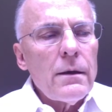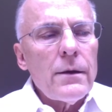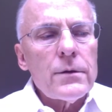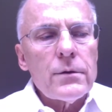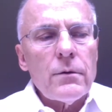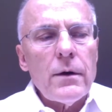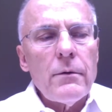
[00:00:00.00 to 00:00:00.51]
The
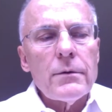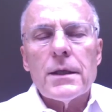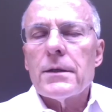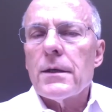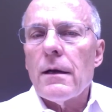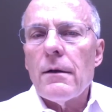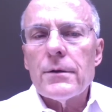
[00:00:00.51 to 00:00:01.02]
story was a
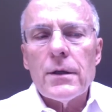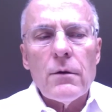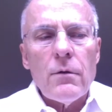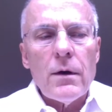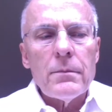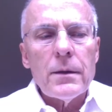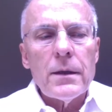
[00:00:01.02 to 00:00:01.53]
challenging
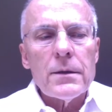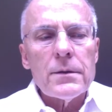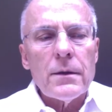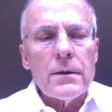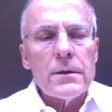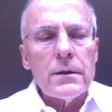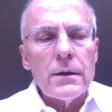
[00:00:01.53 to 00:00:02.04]
one because
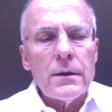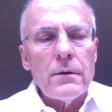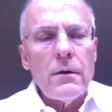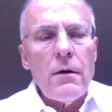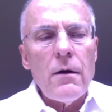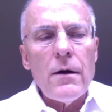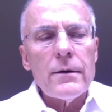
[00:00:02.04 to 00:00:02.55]
there is
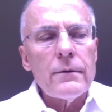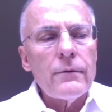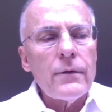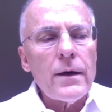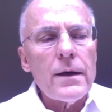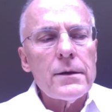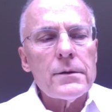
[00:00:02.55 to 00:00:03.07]
little hard and
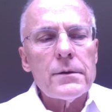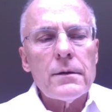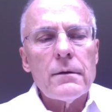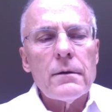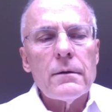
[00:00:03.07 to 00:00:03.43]
fast